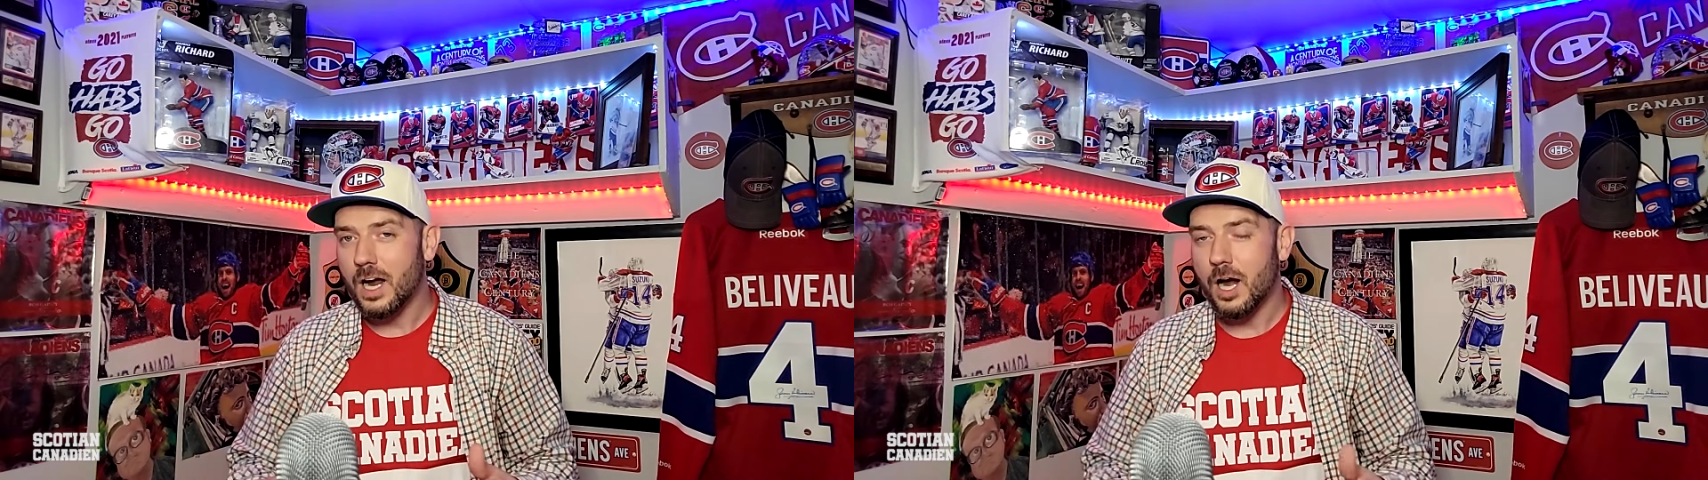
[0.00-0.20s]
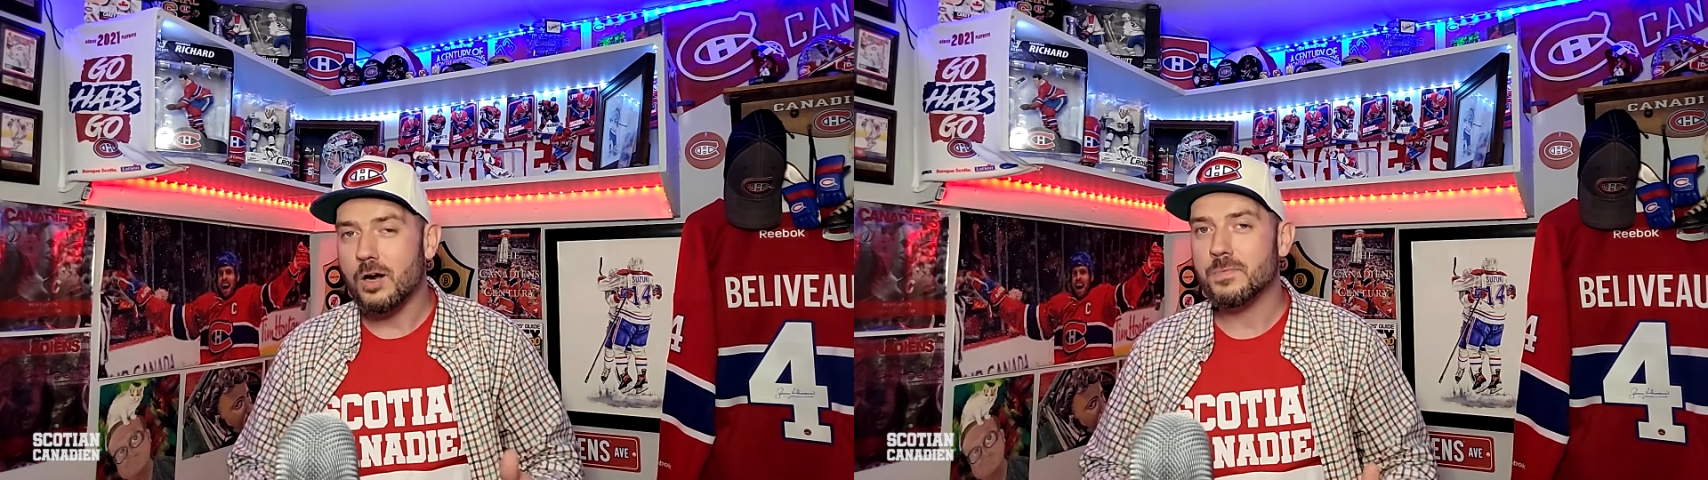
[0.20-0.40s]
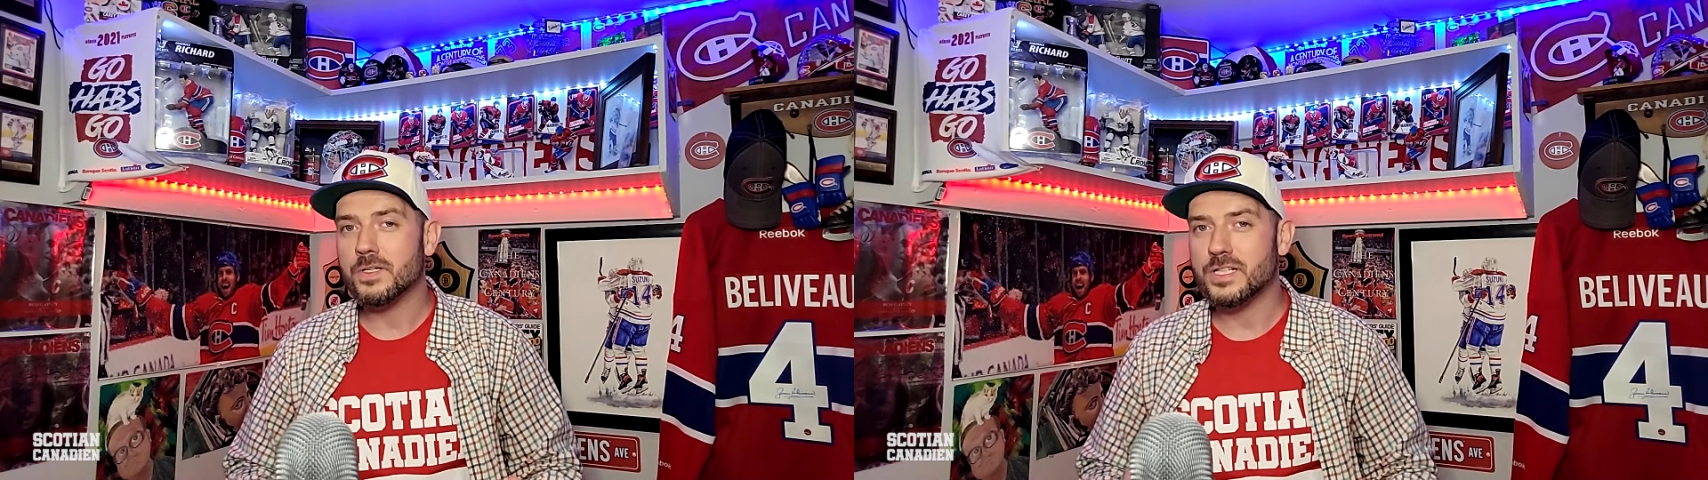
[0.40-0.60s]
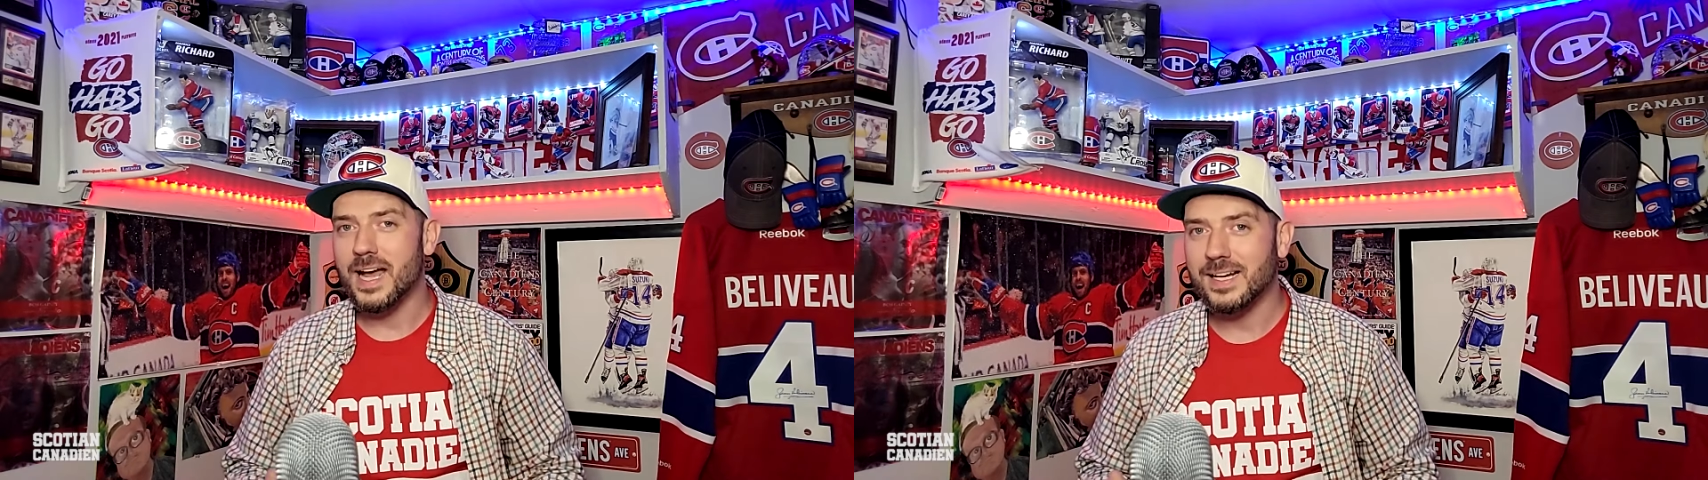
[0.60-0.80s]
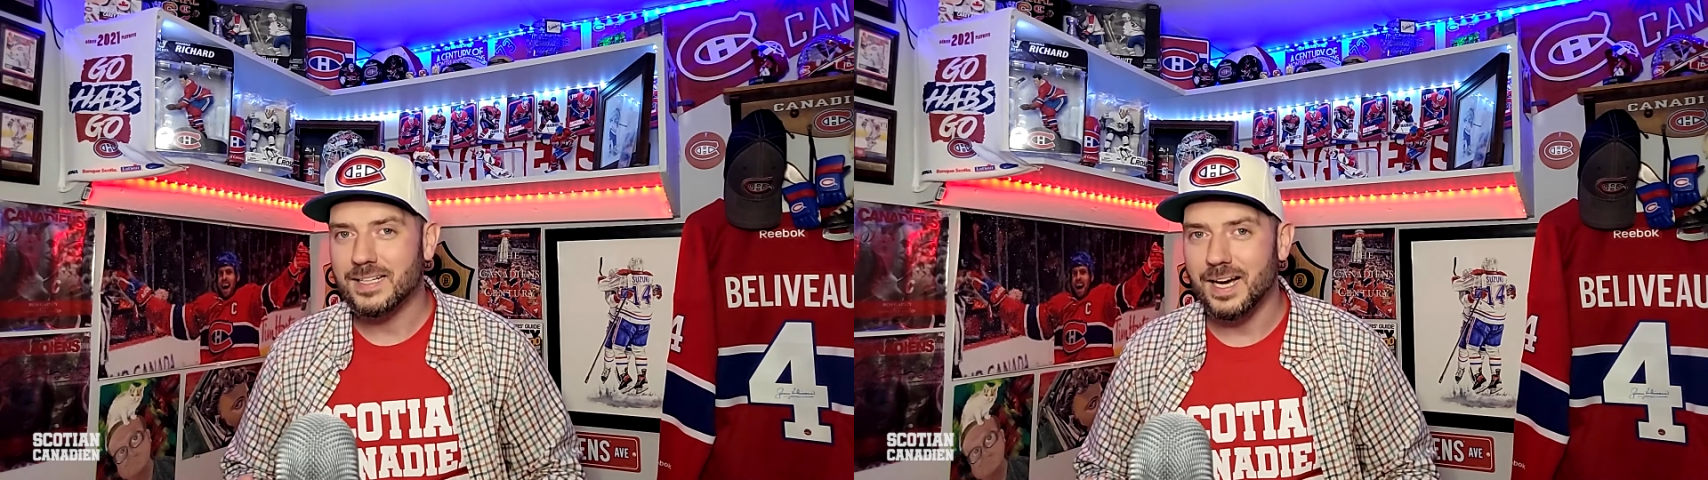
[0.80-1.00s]
Arbor
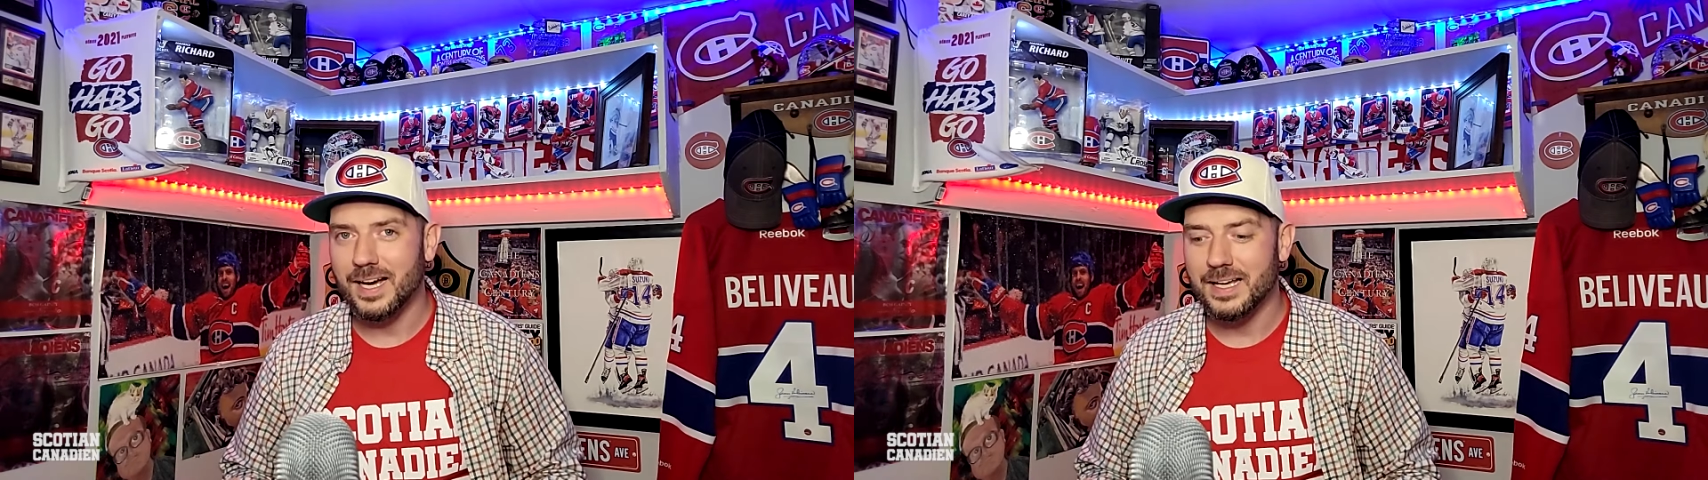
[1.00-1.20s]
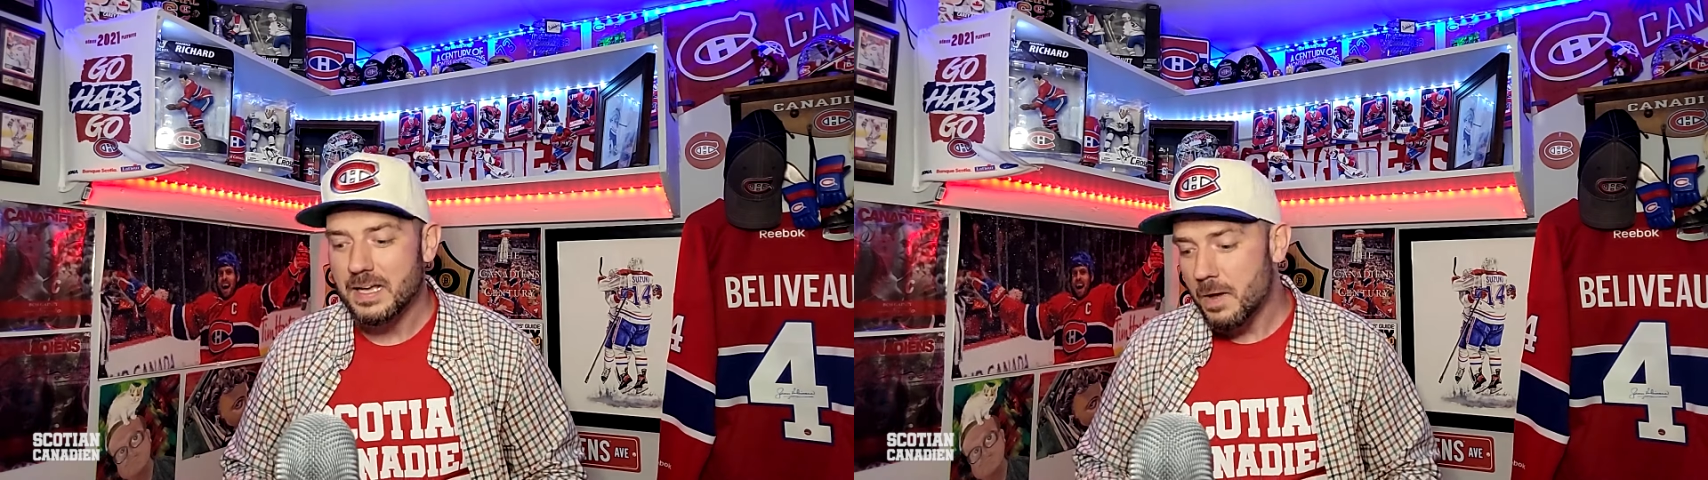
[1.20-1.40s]
Jacki.